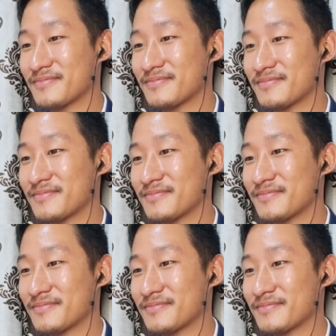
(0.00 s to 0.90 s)

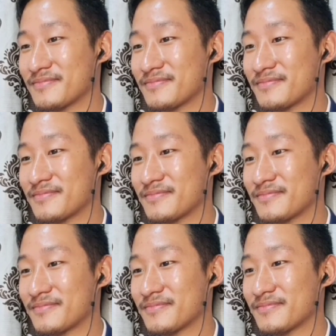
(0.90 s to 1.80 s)

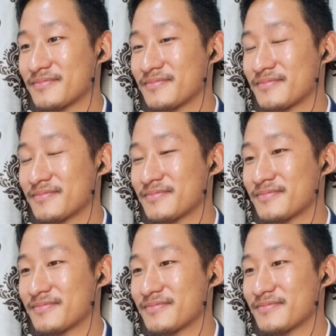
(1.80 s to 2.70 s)

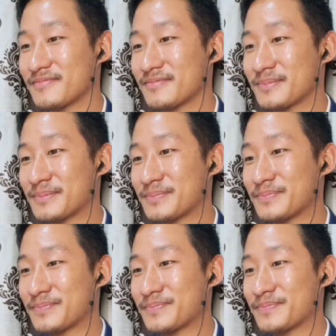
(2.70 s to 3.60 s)

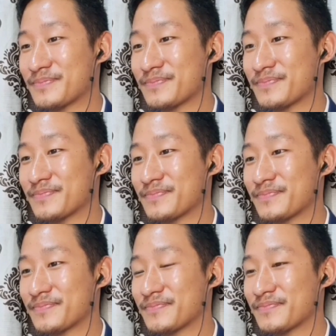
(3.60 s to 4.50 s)

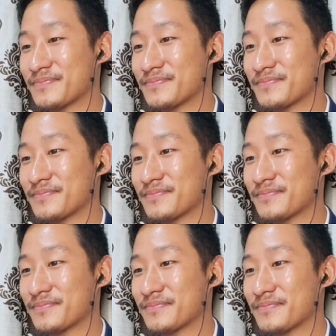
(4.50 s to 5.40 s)
(not speaking)